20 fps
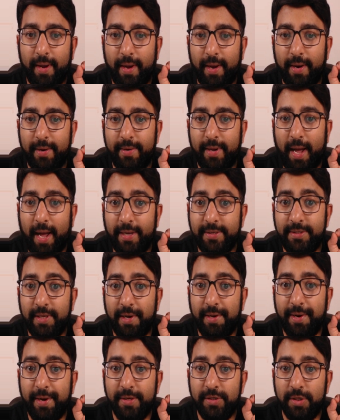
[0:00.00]
and
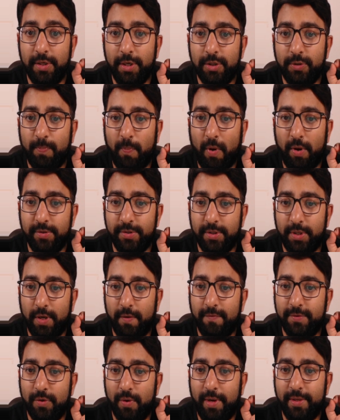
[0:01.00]
acceleration is
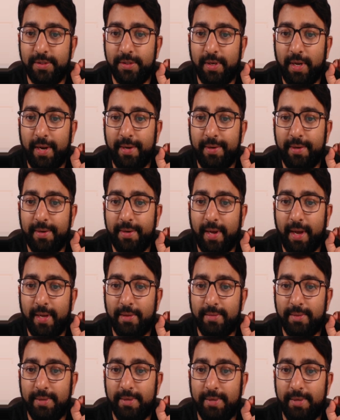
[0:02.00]
positive. So let's write it
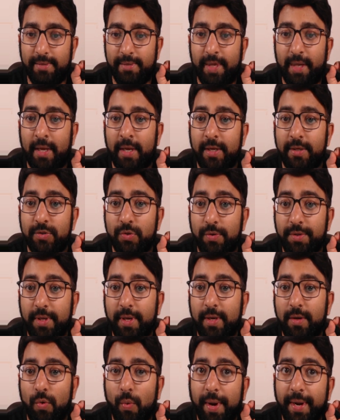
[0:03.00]
as it is. So
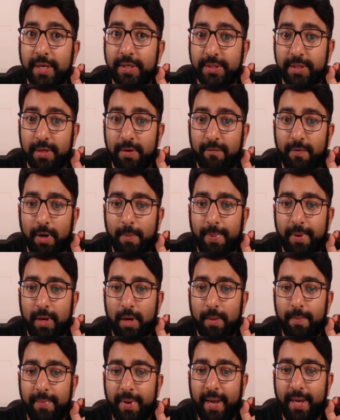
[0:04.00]
the equation will
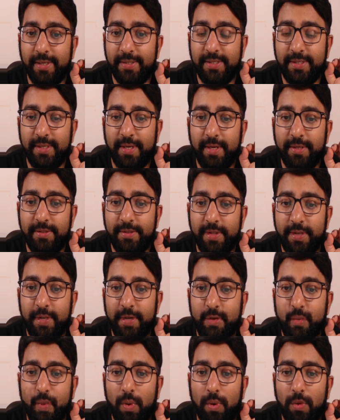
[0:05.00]
become S is
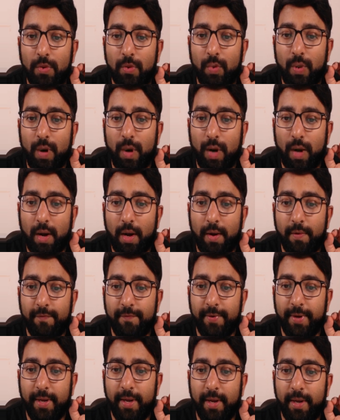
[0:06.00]
equal to half
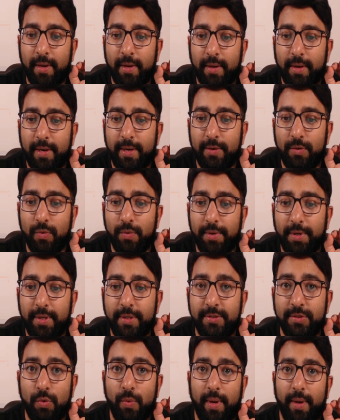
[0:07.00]
a into
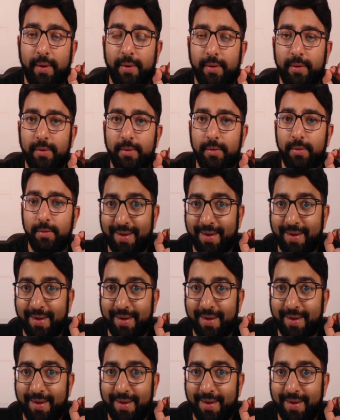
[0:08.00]
t square.